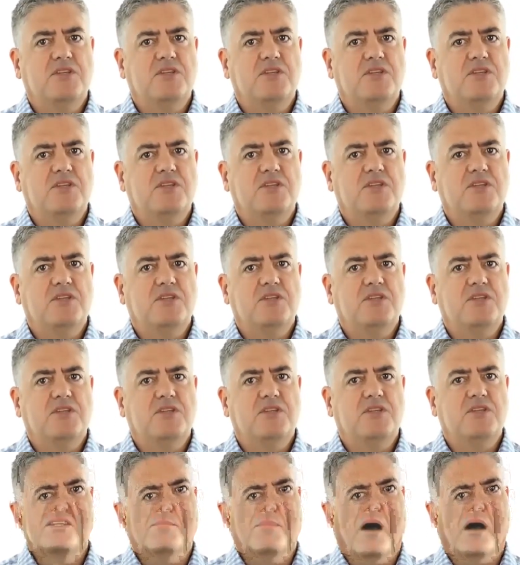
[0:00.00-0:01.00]
And you will
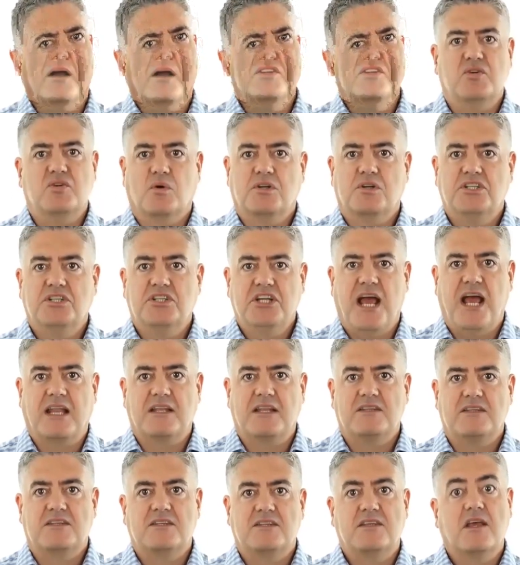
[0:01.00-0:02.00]
maximize your
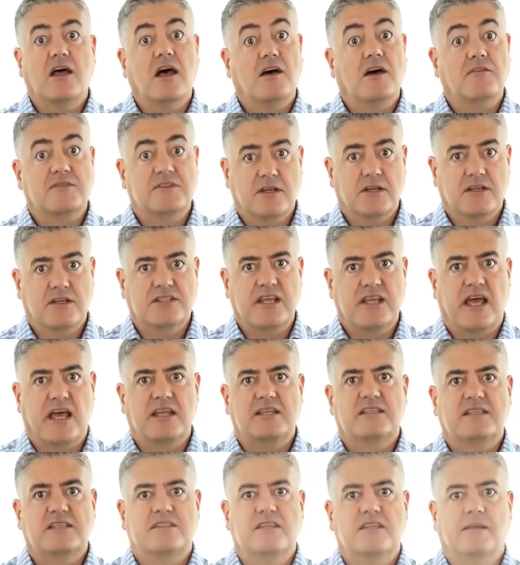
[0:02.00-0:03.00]
chance of
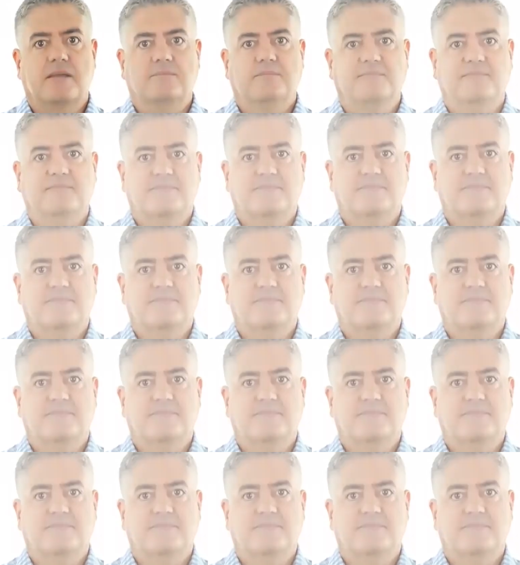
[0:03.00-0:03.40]
success.